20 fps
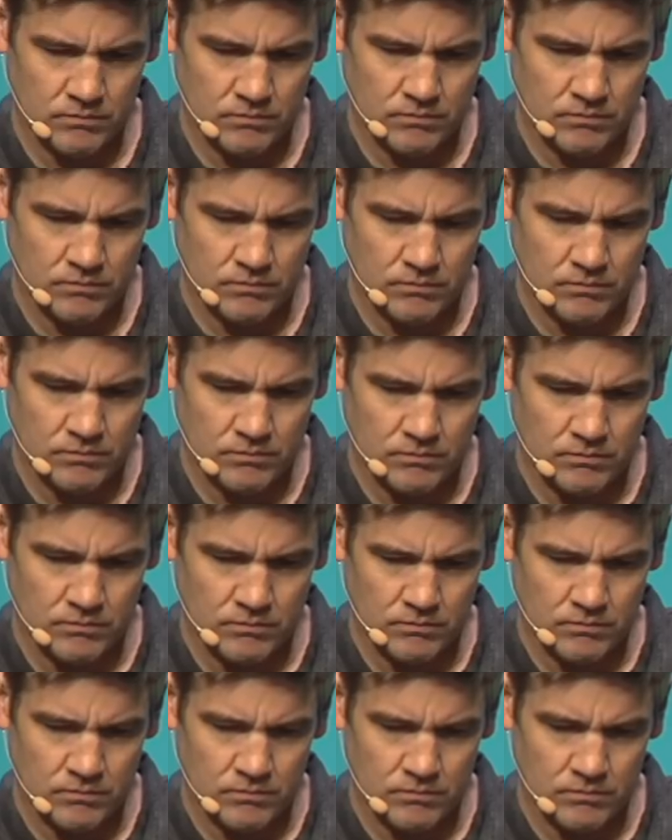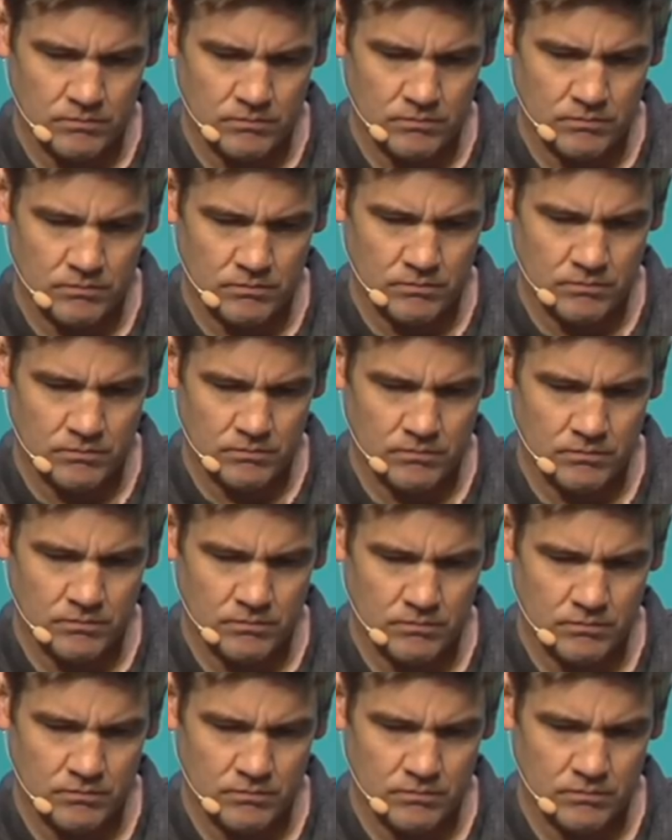
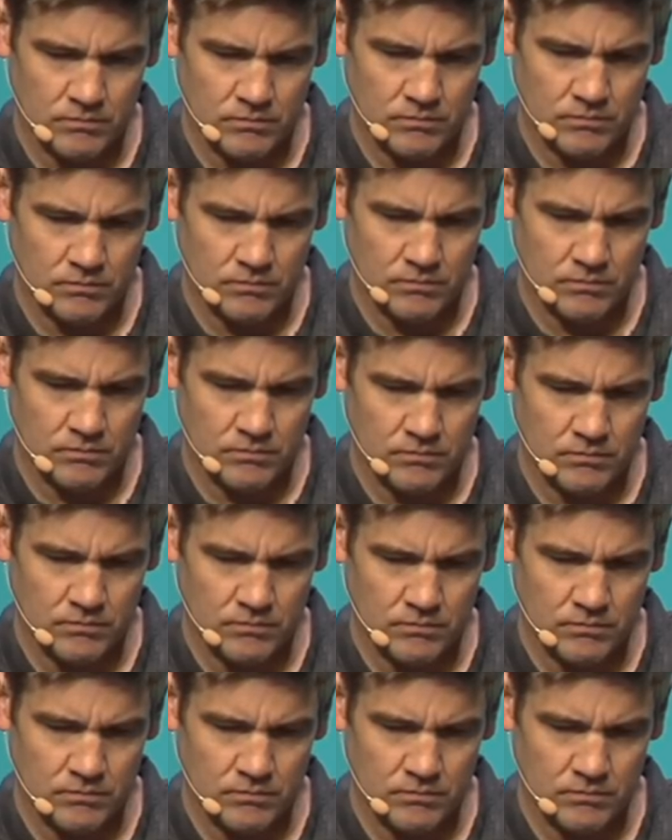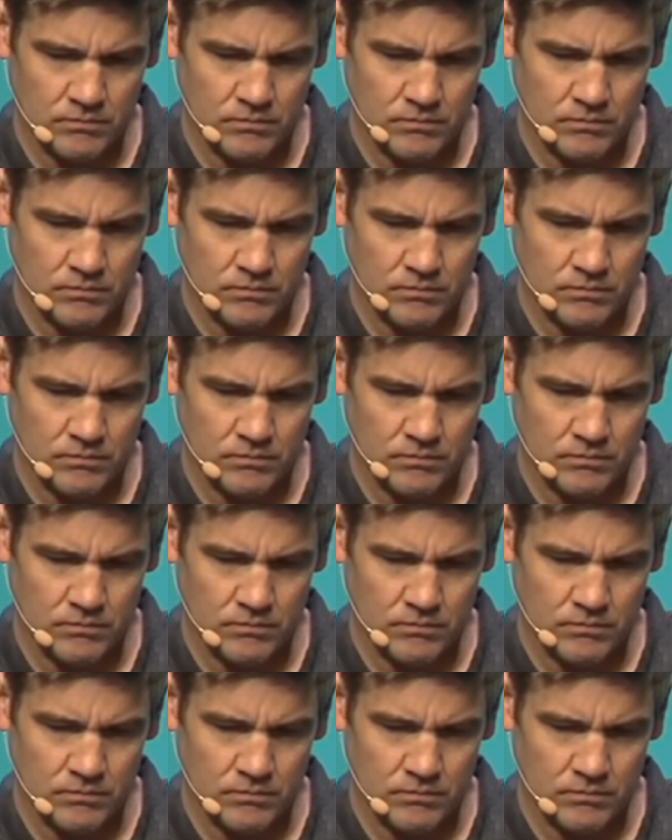The person shown says nothing.